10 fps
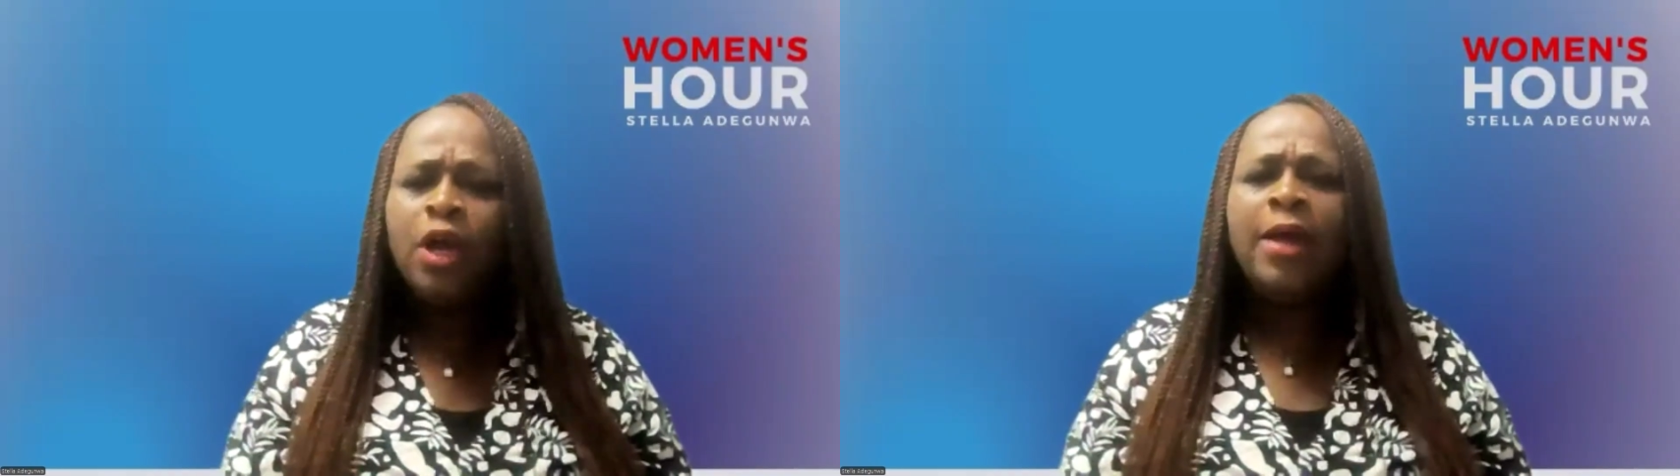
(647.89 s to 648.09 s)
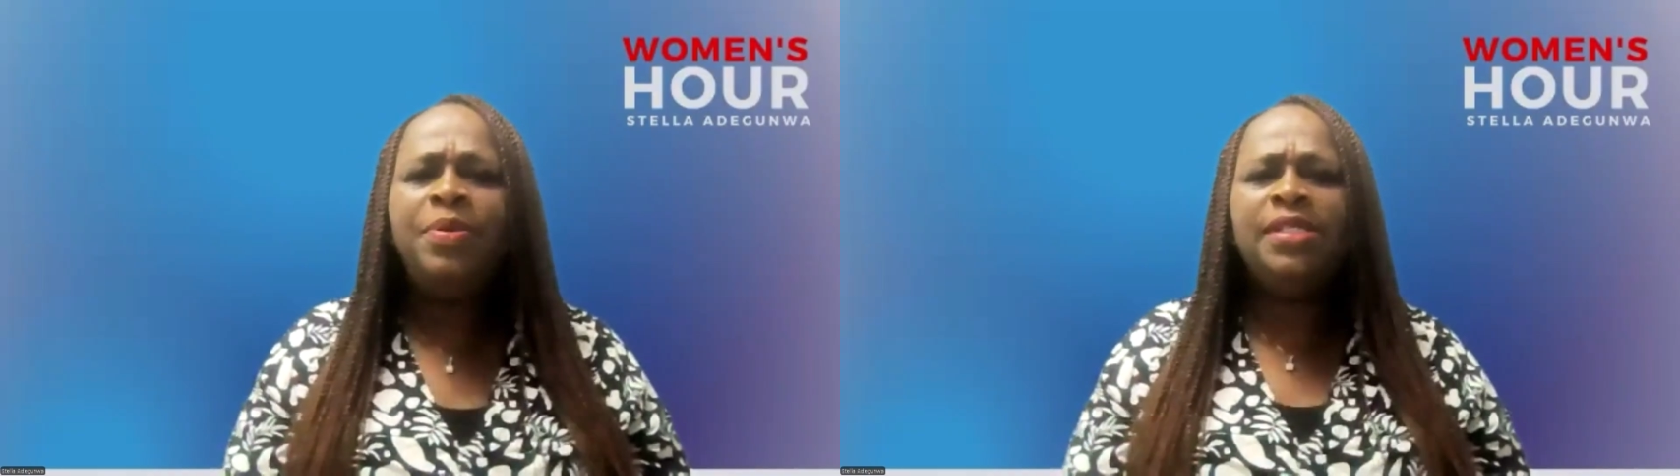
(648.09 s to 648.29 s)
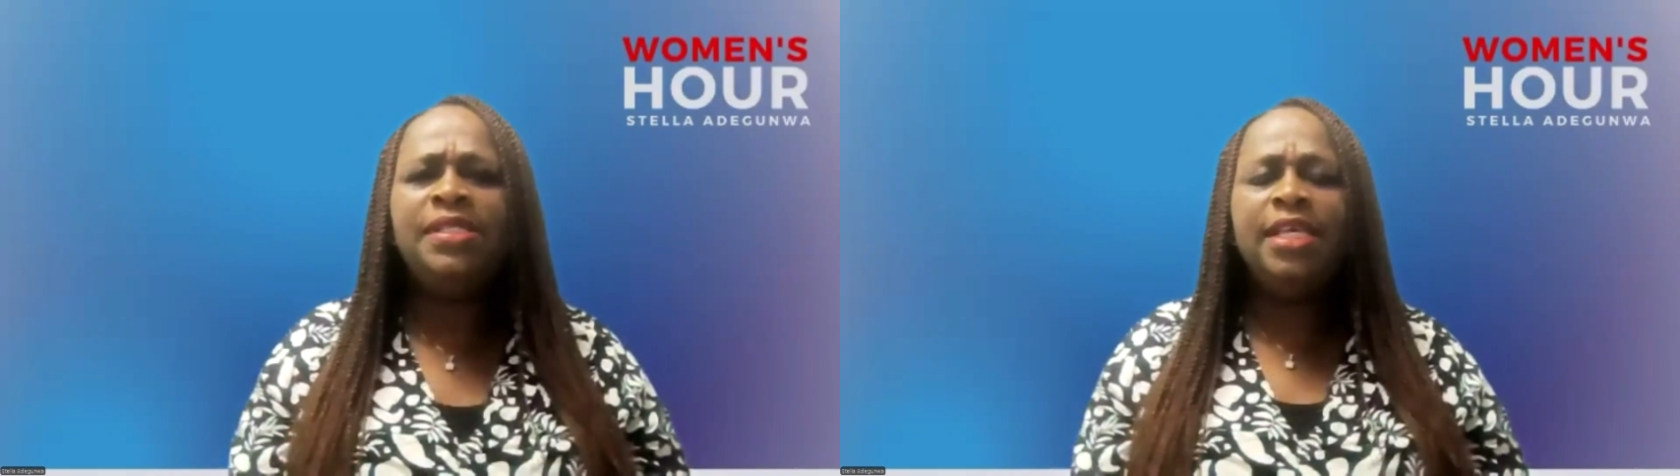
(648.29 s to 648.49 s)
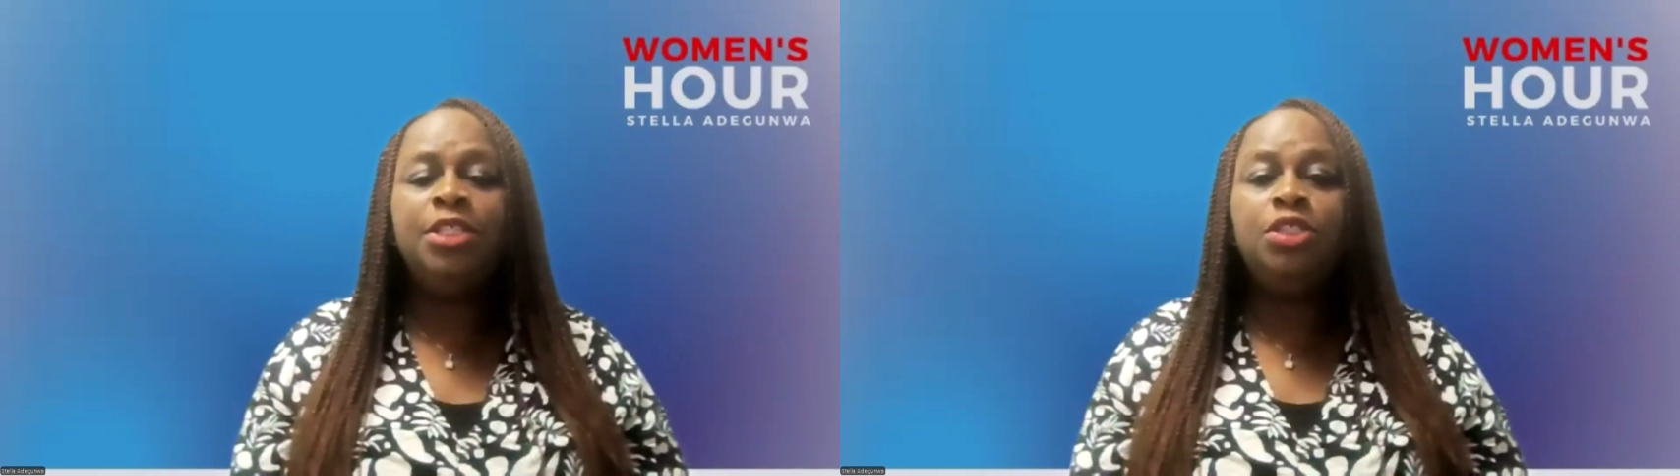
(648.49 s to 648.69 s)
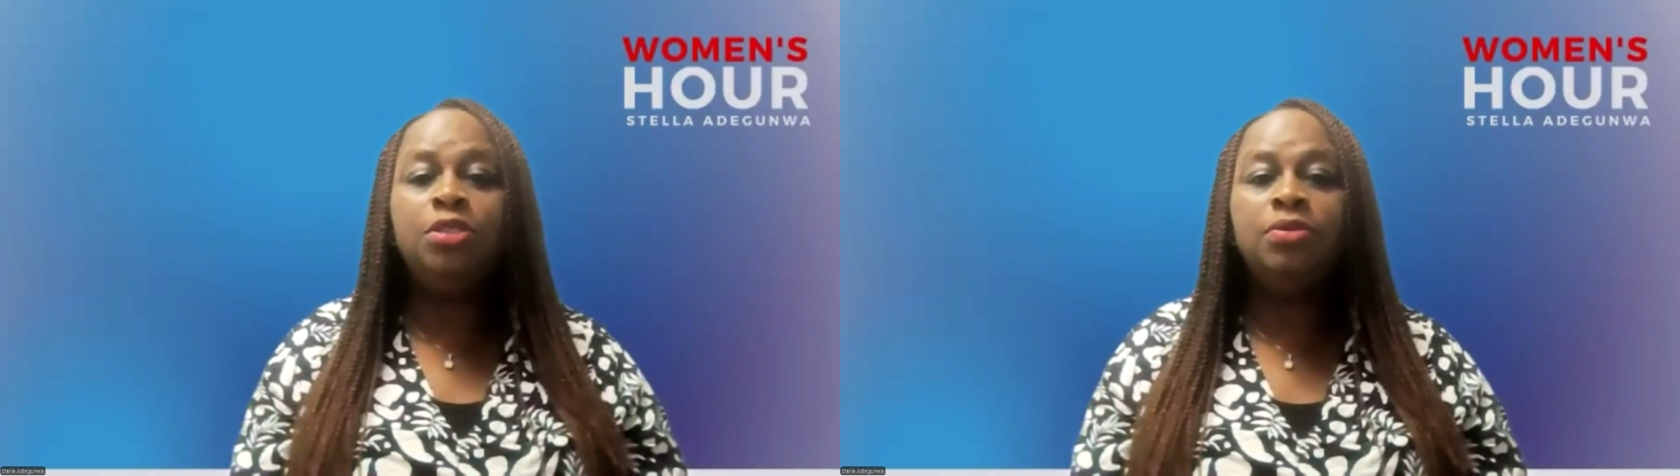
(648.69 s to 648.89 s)

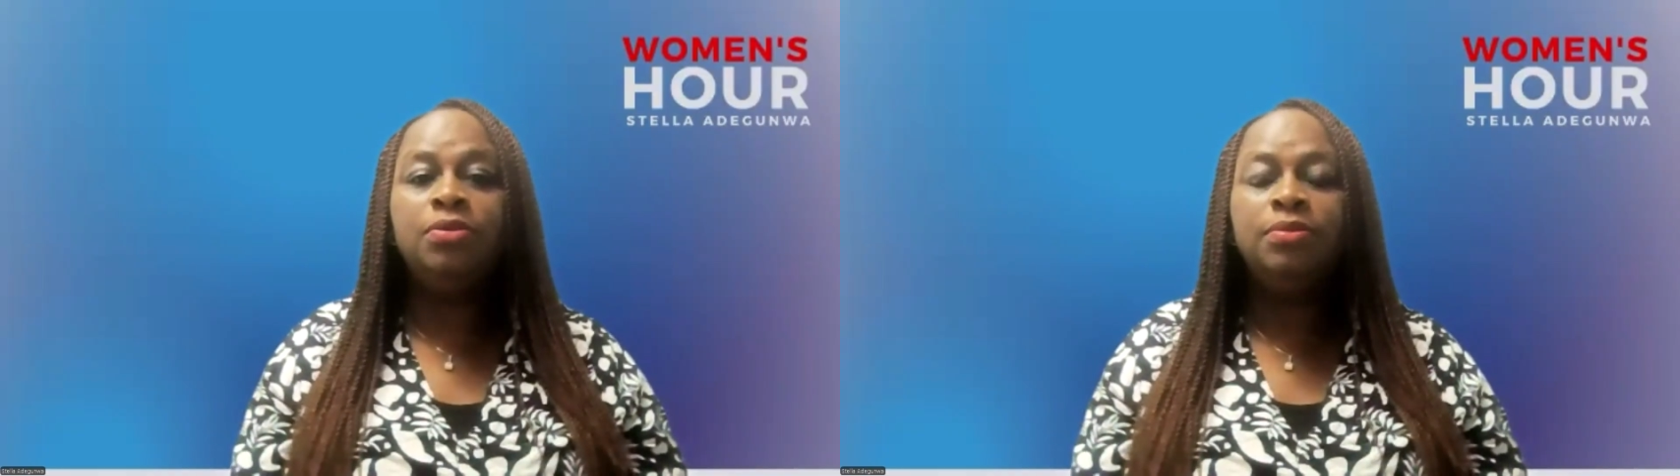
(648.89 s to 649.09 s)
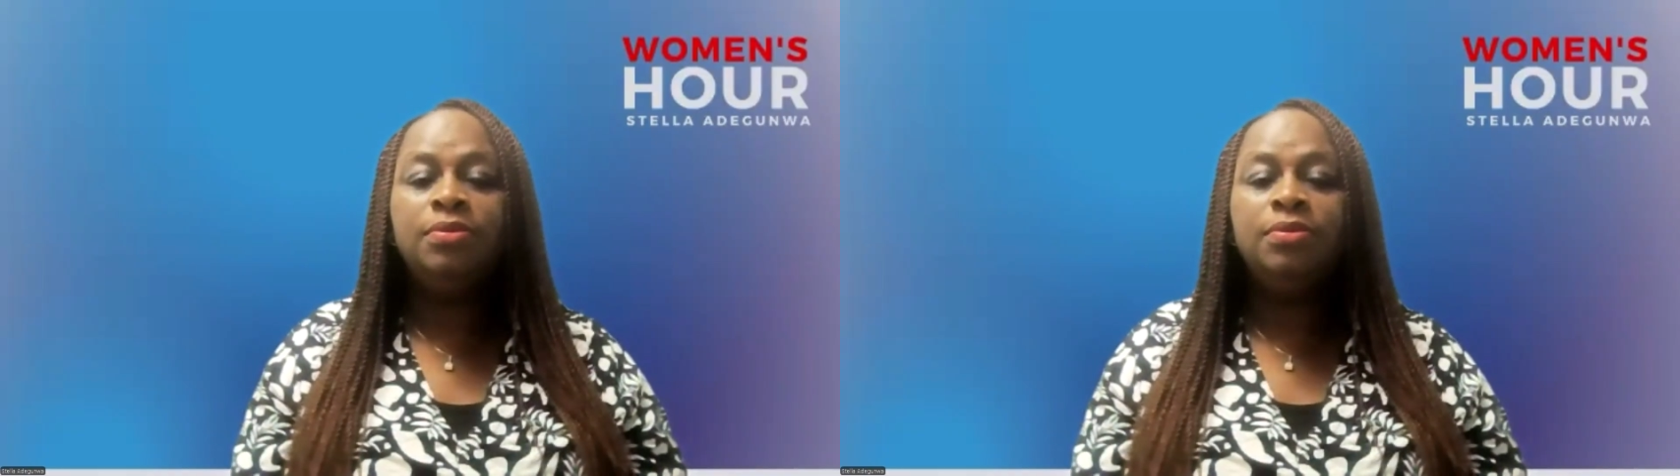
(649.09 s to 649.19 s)
appreciation.